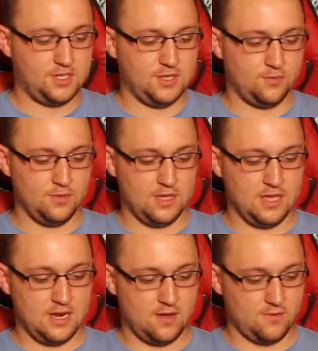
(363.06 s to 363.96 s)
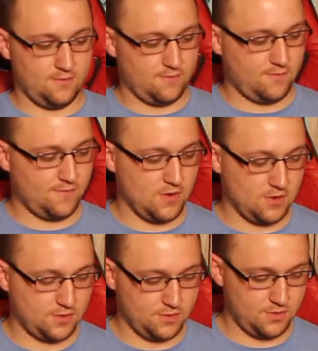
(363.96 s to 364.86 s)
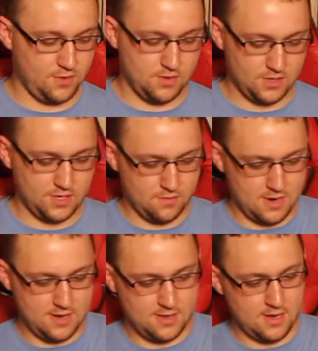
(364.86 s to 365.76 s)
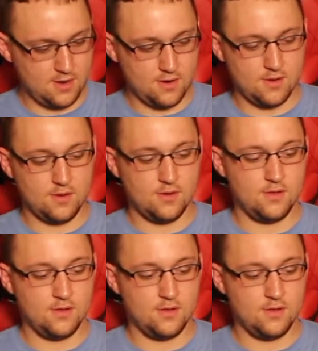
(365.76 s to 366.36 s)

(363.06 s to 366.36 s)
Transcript: see what we get out first. Or you can sit right there.